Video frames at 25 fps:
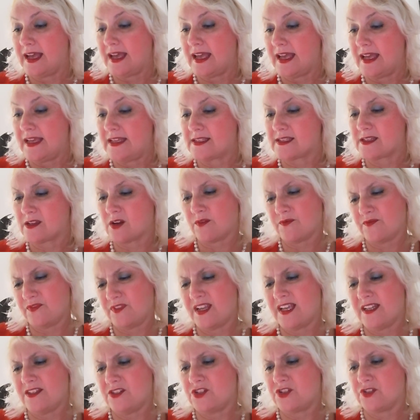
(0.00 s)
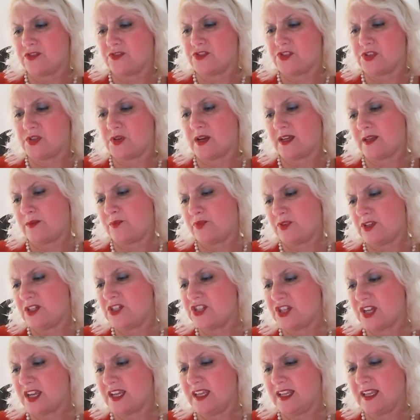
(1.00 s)
"It's confidential, so I'd
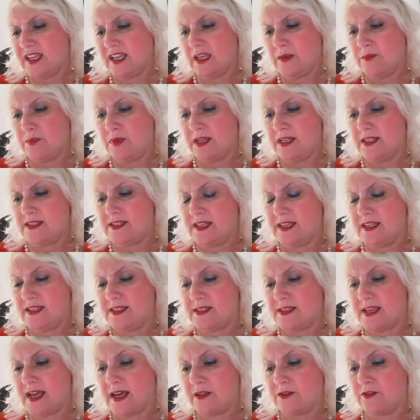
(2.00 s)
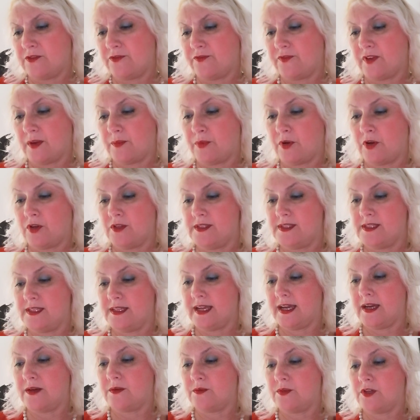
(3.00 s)
appreciate you keeping it to yourself," I pointed
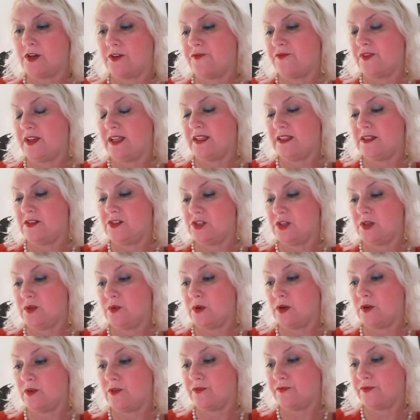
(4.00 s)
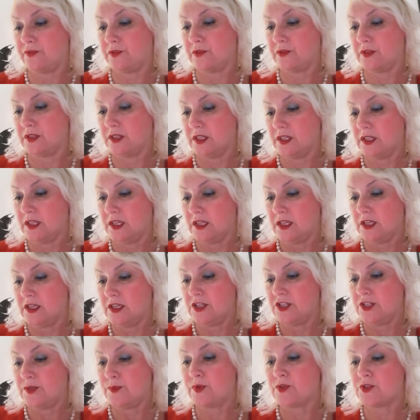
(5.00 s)
out, not feeling too hopeful.
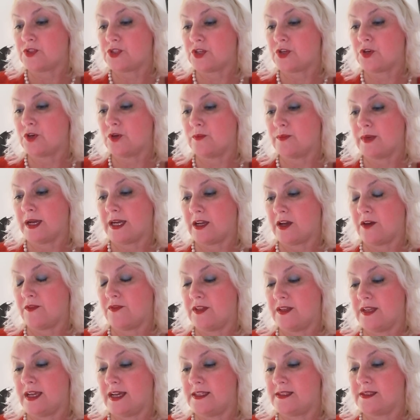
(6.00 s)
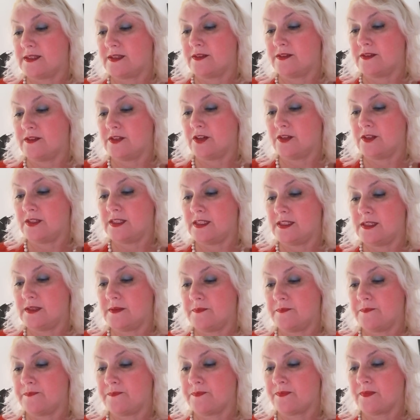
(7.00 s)
She put her cup back on the desk and nodded.
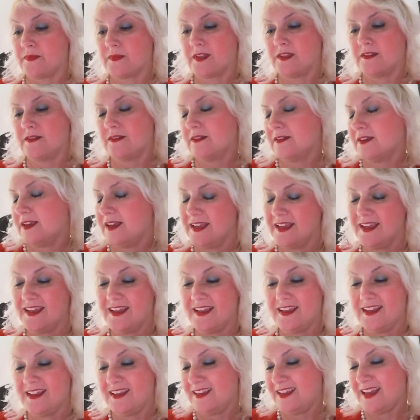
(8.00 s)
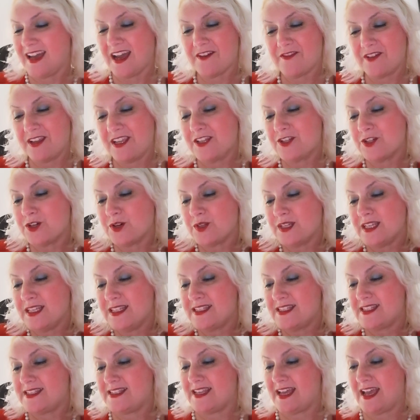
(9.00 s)
"Gary, you don't
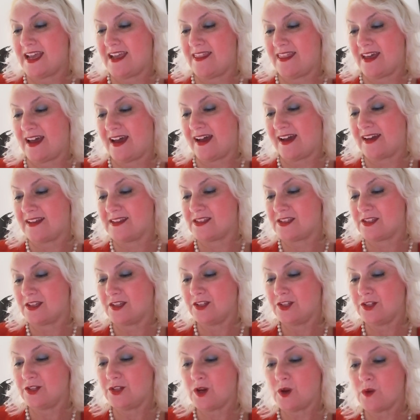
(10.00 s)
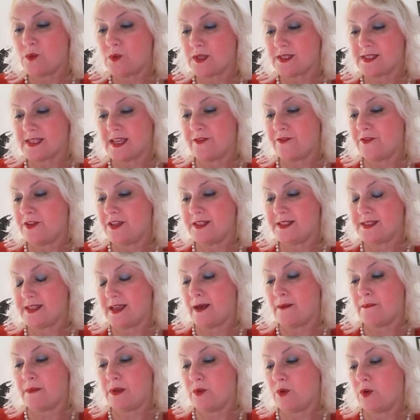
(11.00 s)
need to say that. You know whatever you
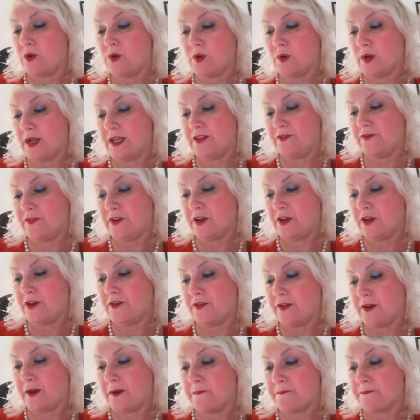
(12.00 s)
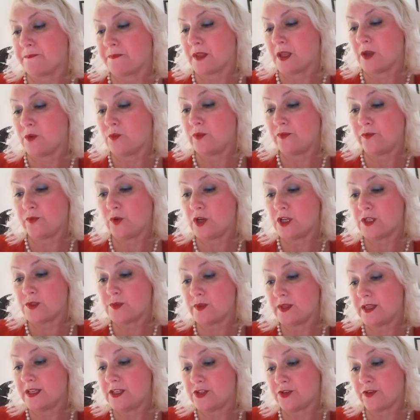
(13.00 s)
tell me won't go any further. We've worked
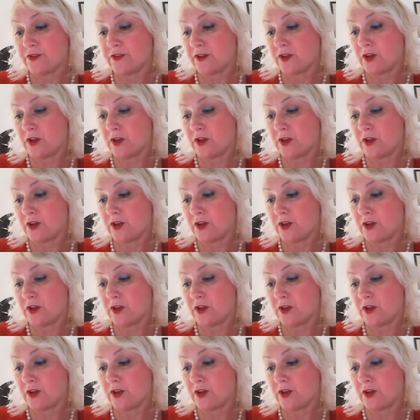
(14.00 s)
with each other